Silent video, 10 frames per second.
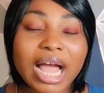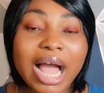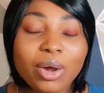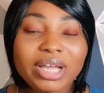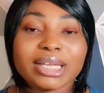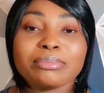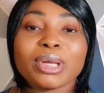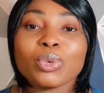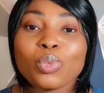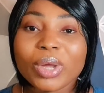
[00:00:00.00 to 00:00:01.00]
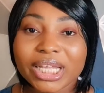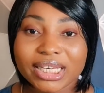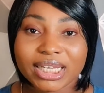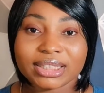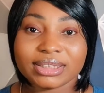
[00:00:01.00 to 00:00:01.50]
How can my
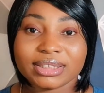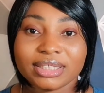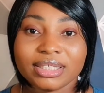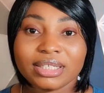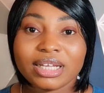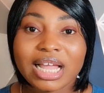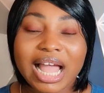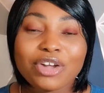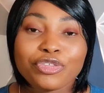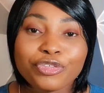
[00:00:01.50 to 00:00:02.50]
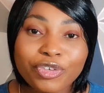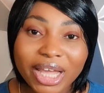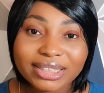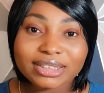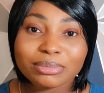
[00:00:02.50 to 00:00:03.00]
weakness
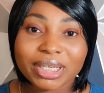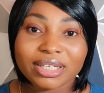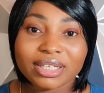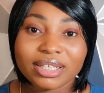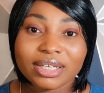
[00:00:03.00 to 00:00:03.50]
affect me